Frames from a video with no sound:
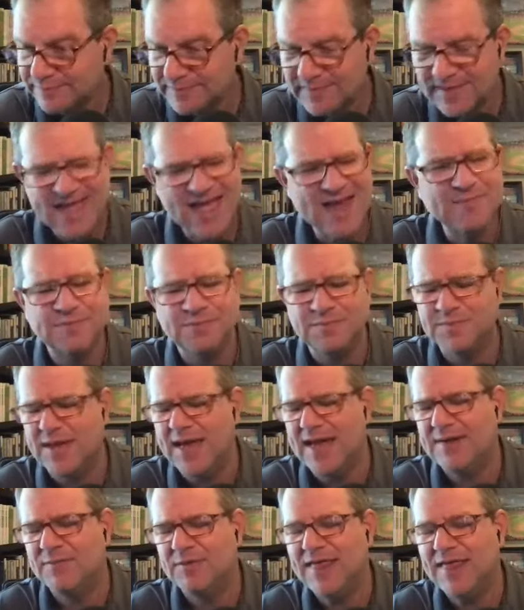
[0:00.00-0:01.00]
And,
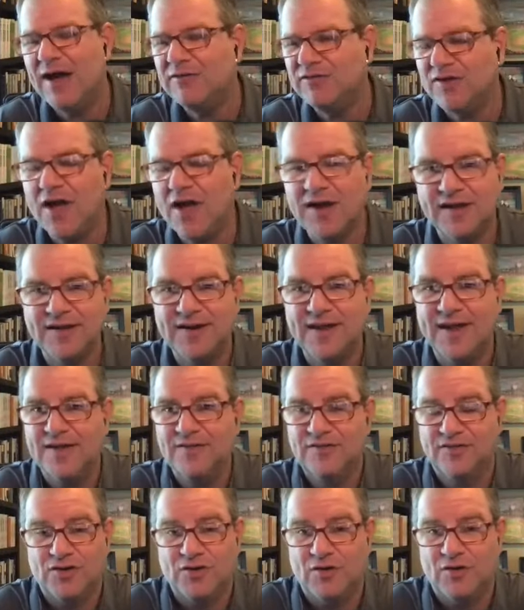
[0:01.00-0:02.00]
and without talking to,
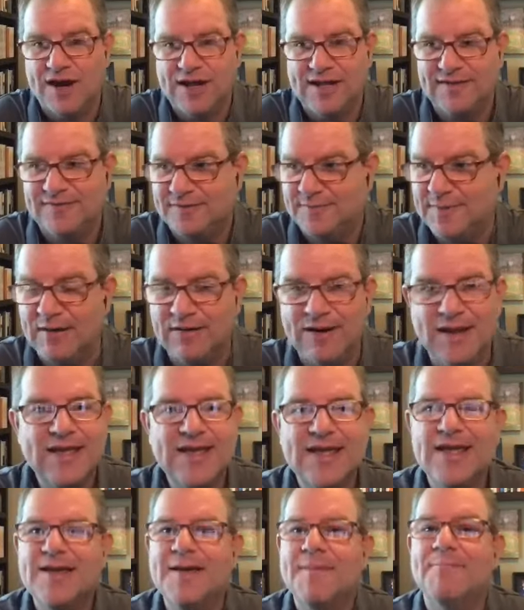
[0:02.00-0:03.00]
to your audience about
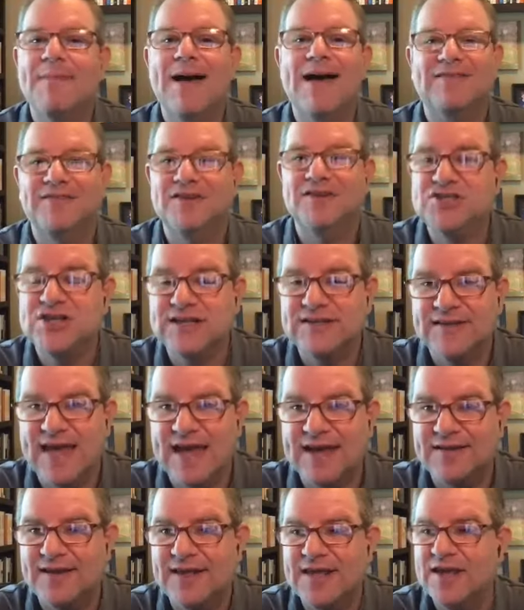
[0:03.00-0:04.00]
messaging
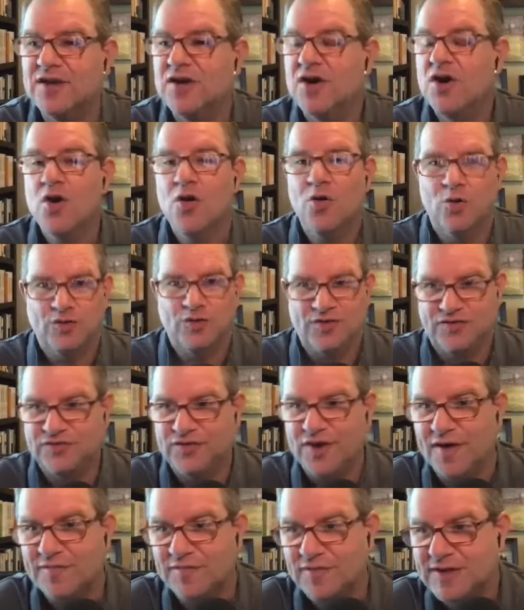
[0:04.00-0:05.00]
technique or
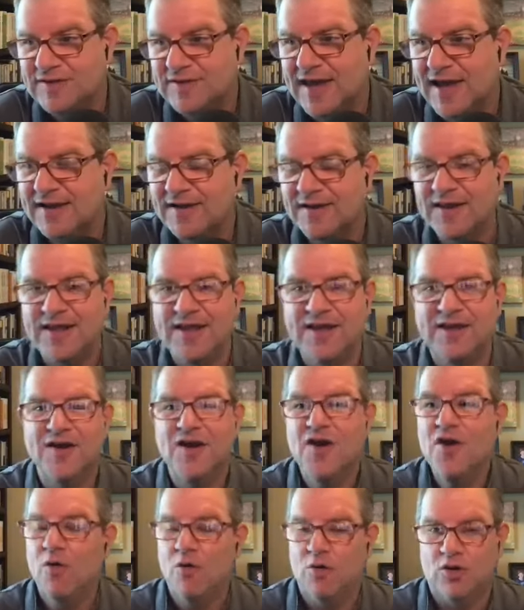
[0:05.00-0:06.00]
discovery technique
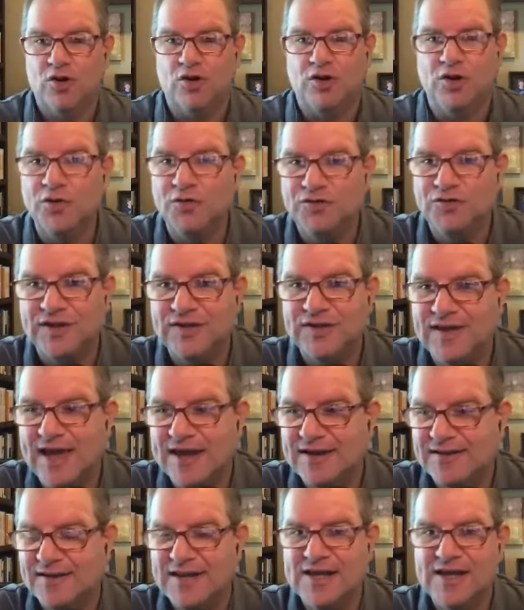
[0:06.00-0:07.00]
or closing
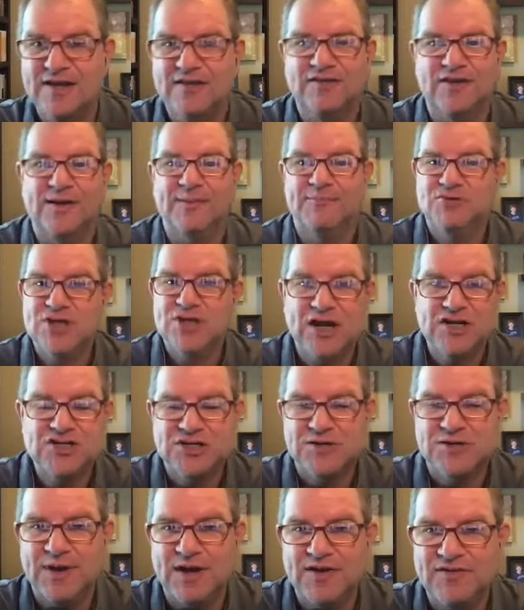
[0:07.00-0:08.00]
techniques and
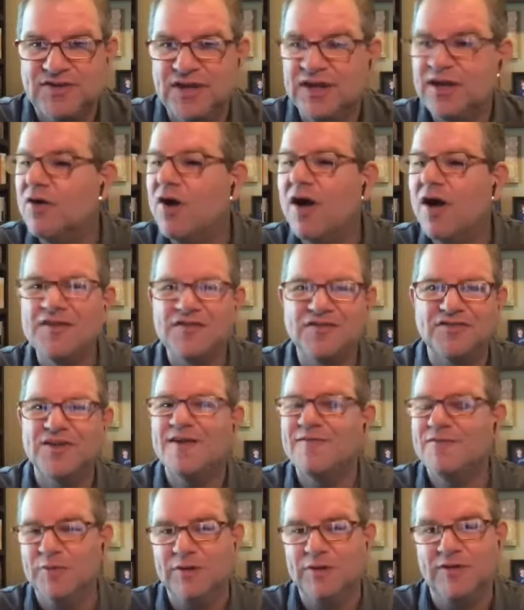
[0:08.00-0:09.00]
objection busting and all that
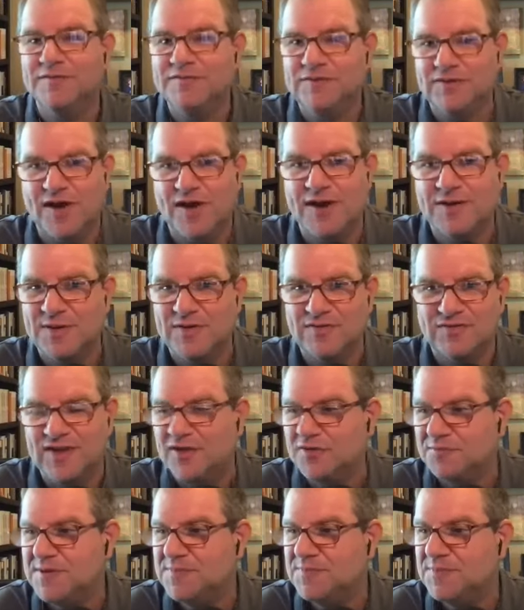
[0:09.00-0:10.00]
stuff we love to talk about as
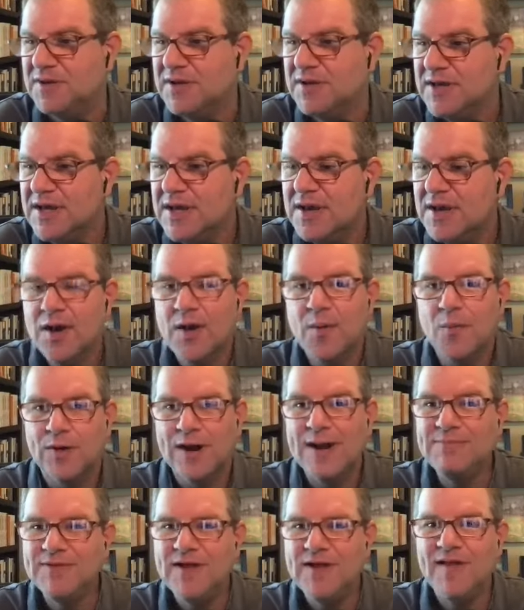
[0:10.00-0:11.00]
salespeople, what
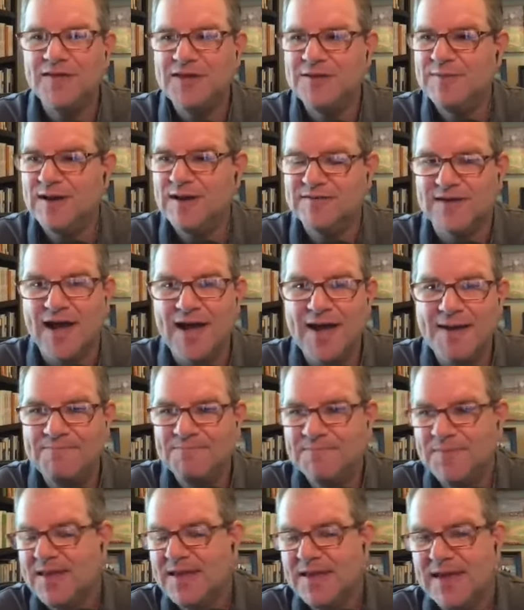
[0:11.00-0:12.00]
I'm telling you about Tom
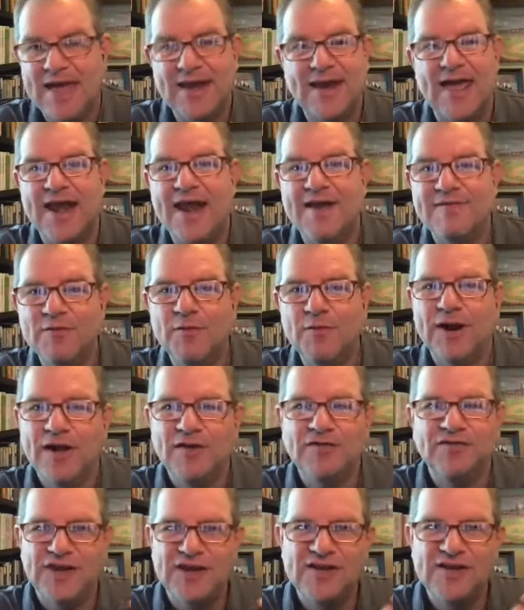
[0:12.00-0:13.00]
and, and everyone
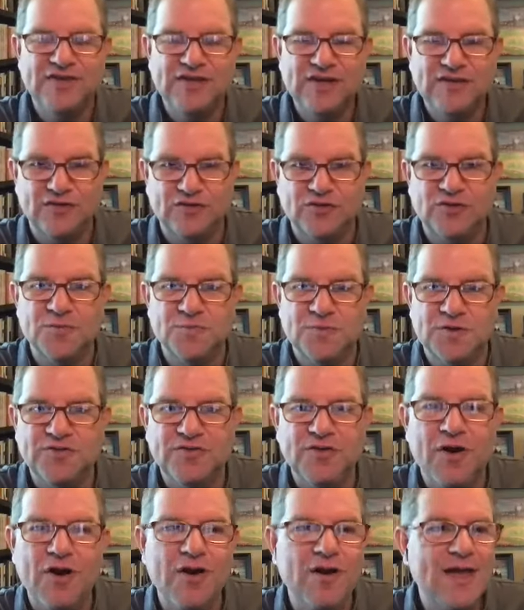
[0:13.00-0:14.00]
else that I see as a
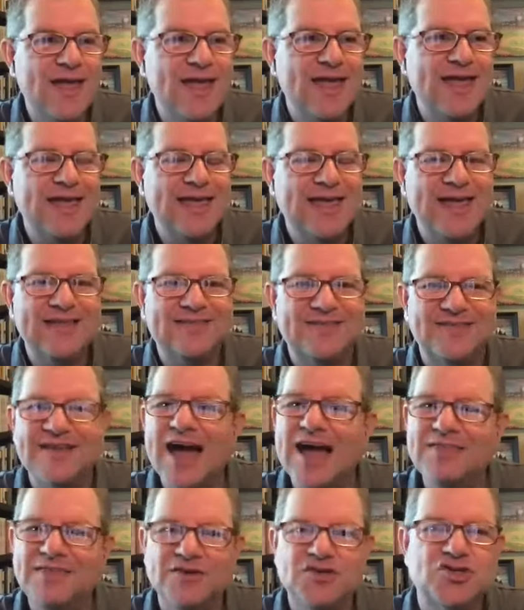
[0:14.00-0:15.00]
superstar, it's
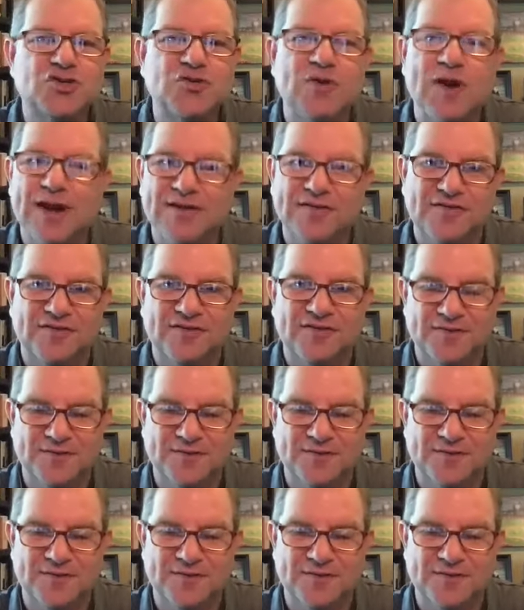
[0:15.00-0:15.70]
not the tricks.